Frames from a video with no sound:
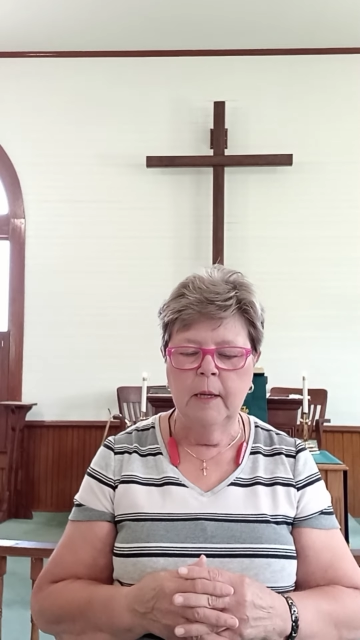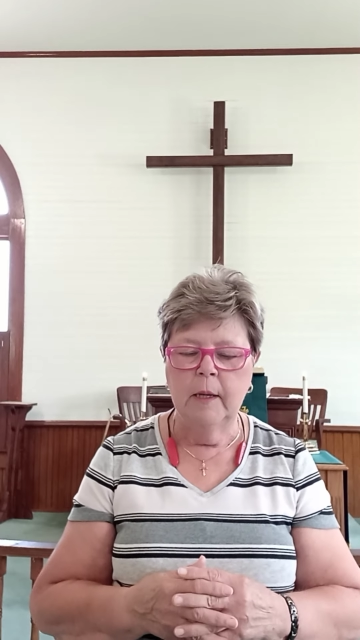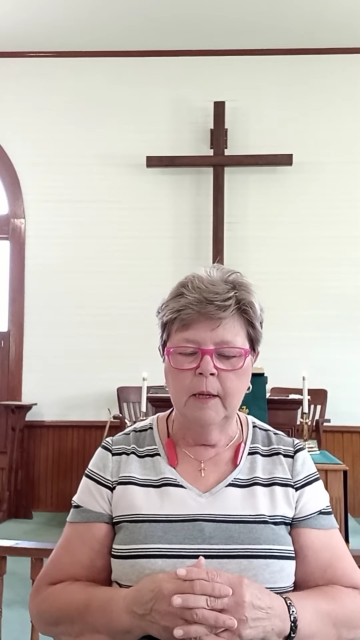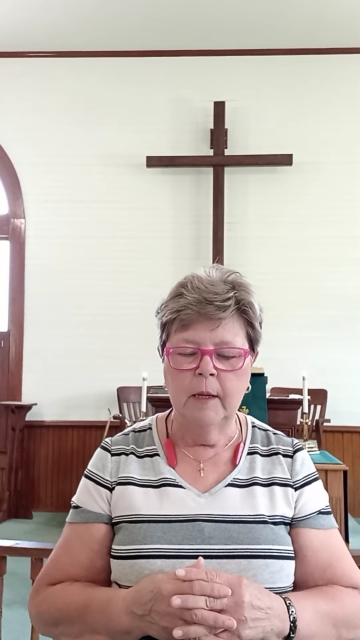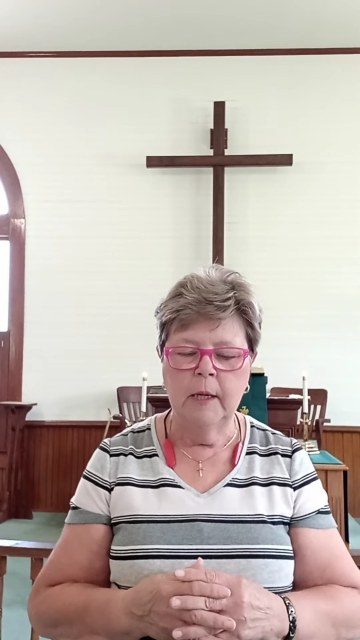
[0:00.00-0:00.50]

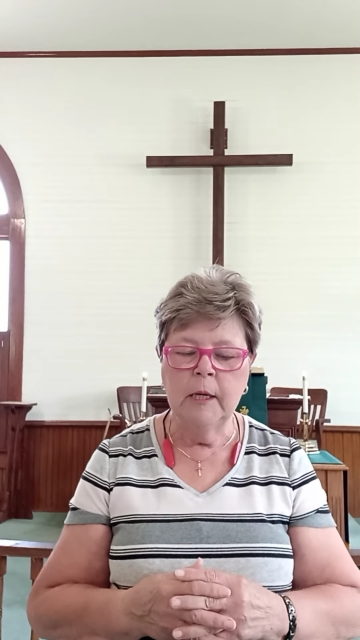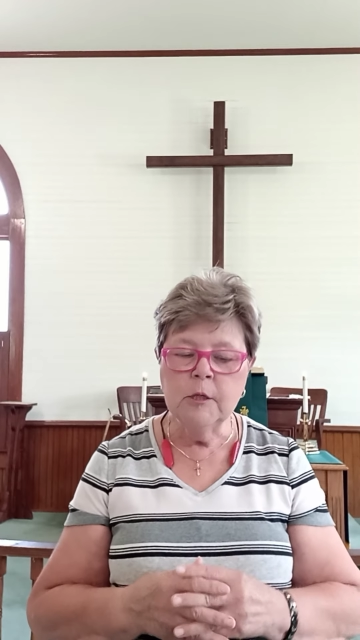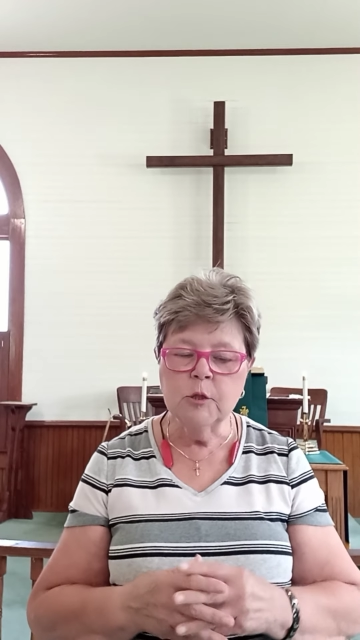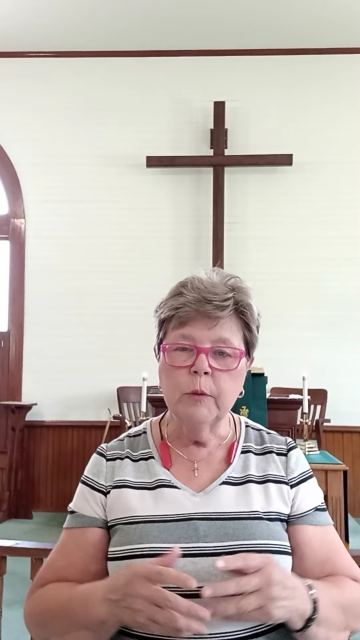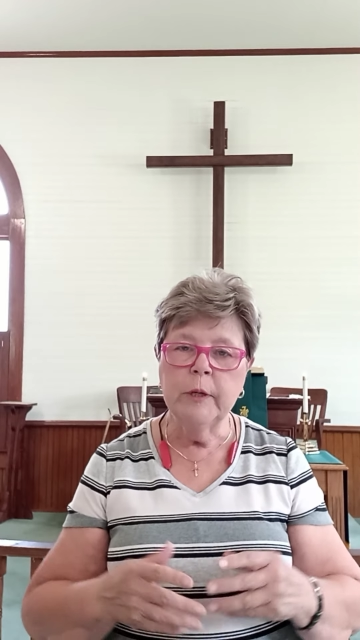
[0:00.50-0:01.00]
Uh,
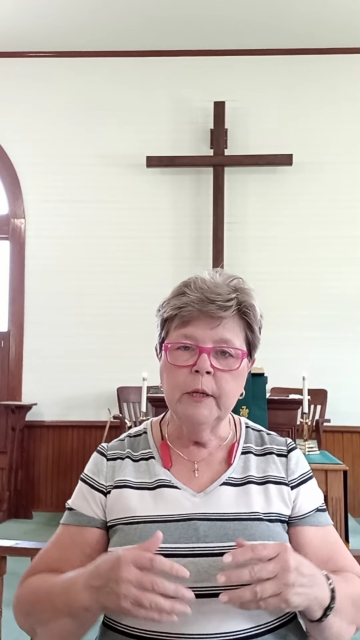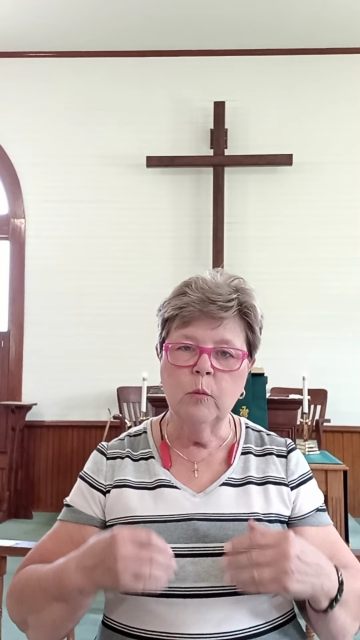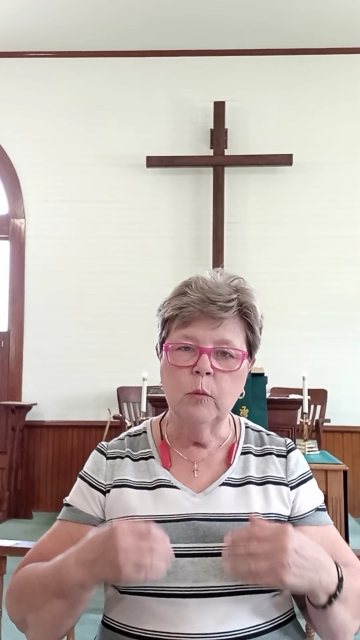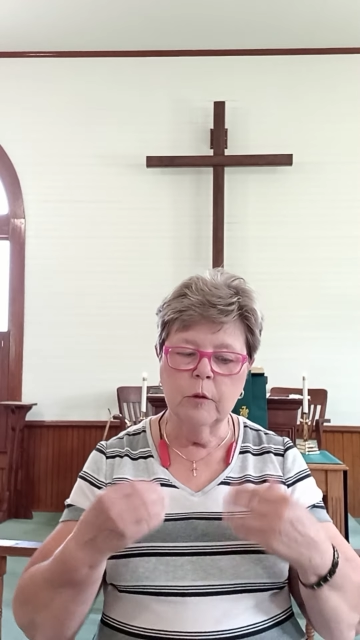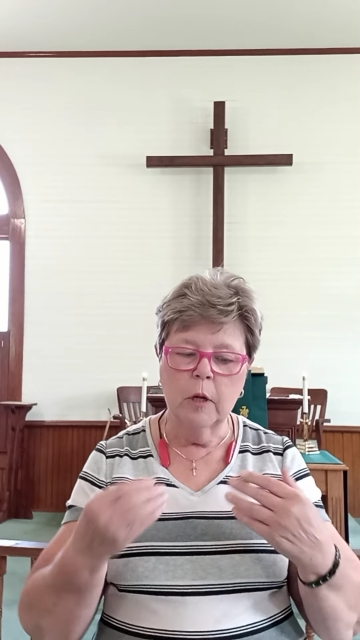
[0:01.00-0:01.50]
each week,
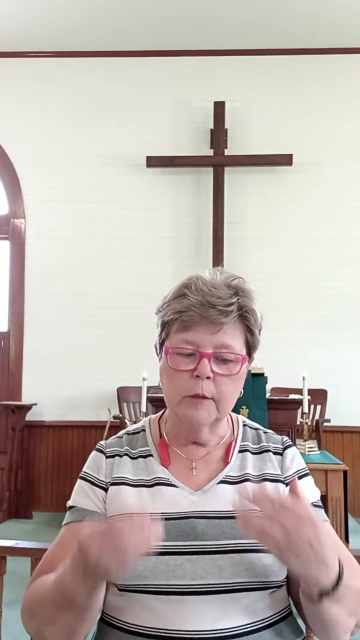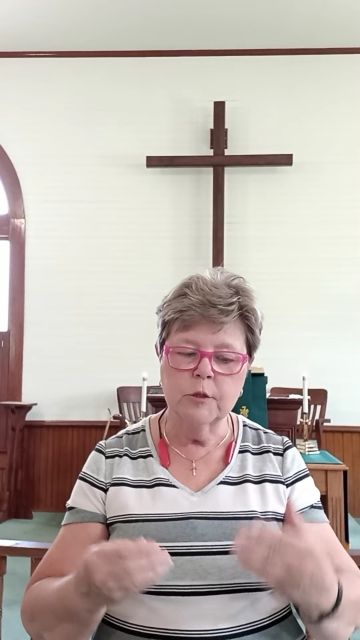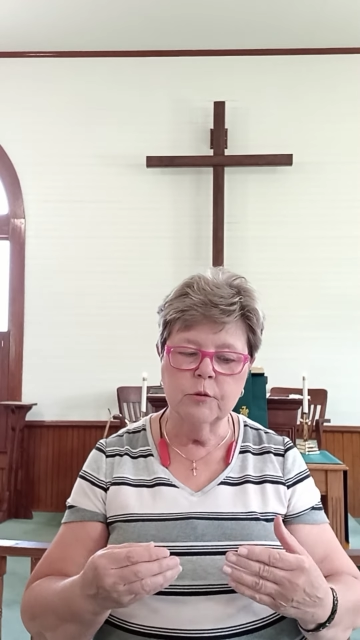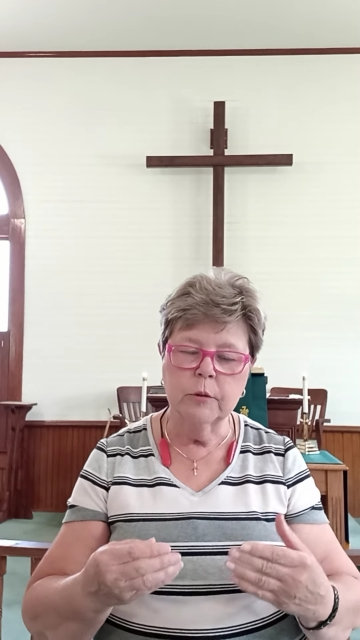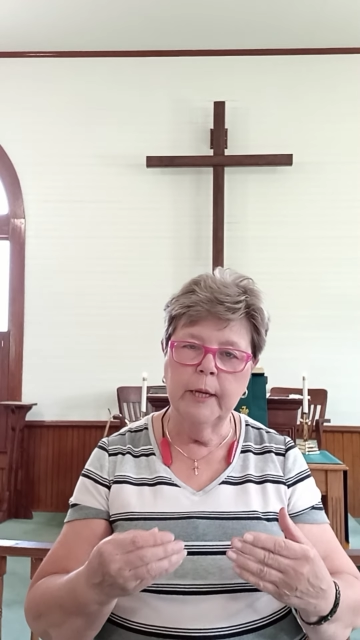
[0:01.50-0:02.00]
we'll
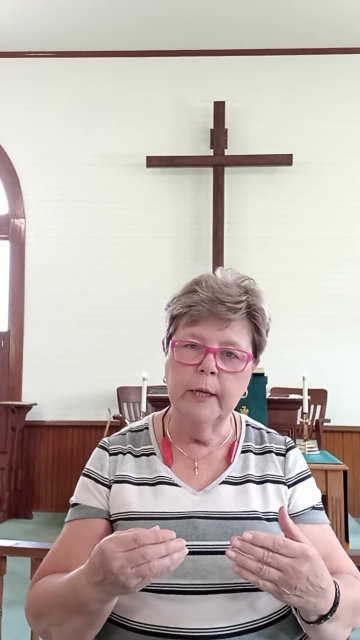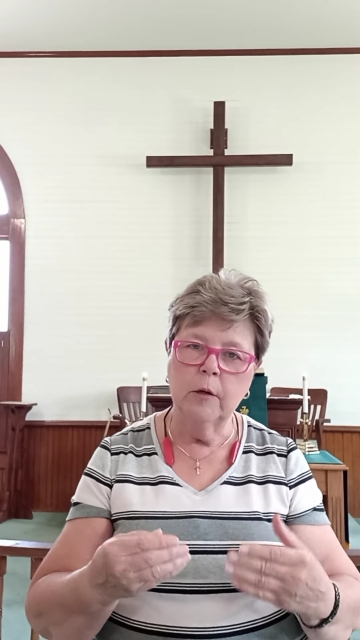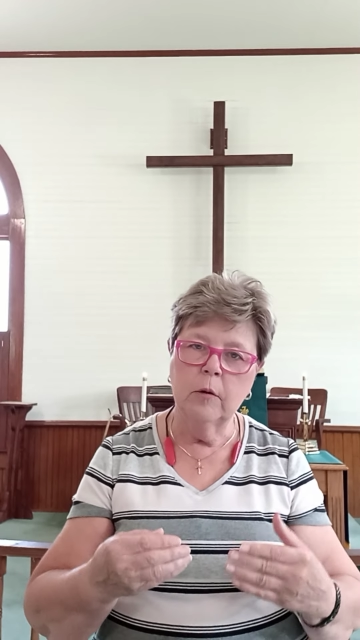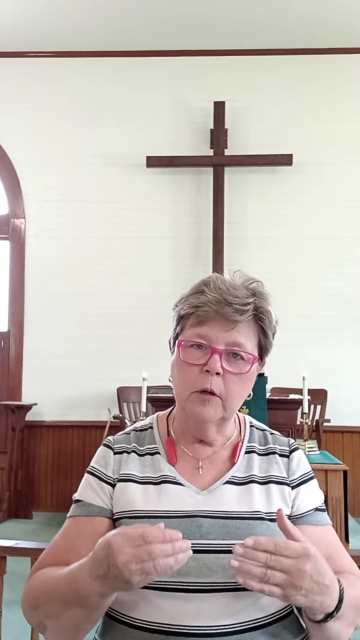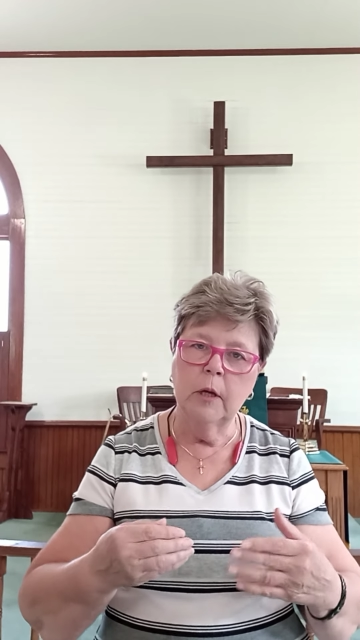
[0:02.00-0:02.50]
concentrate
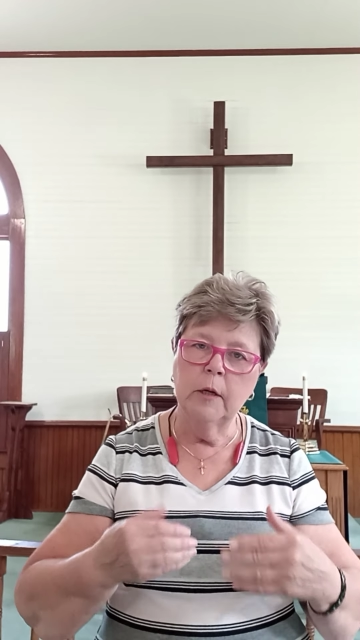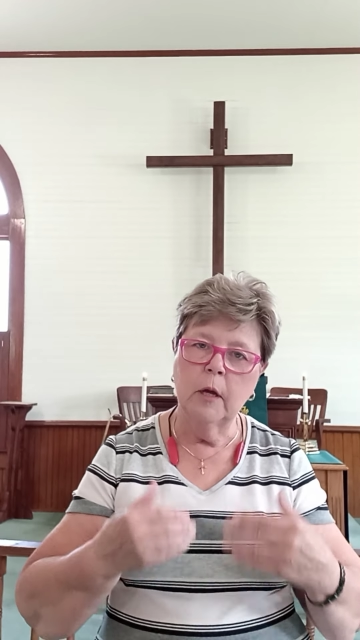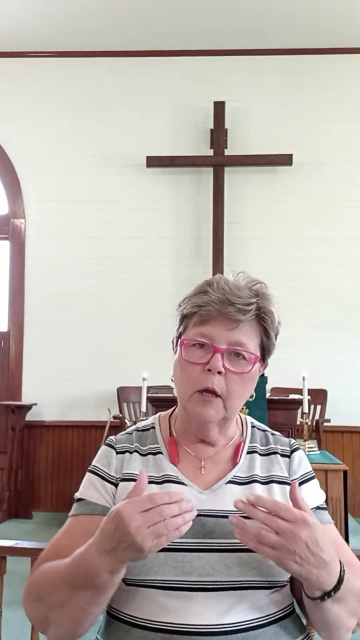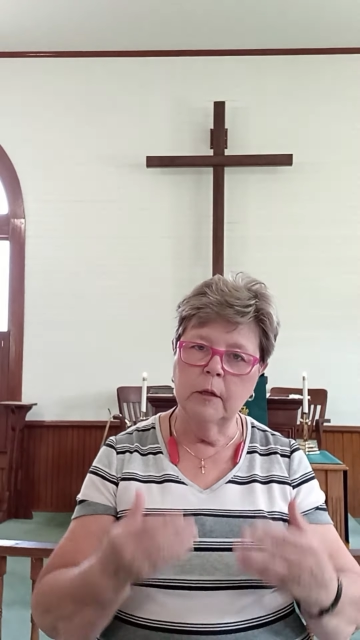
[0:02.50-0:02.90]
on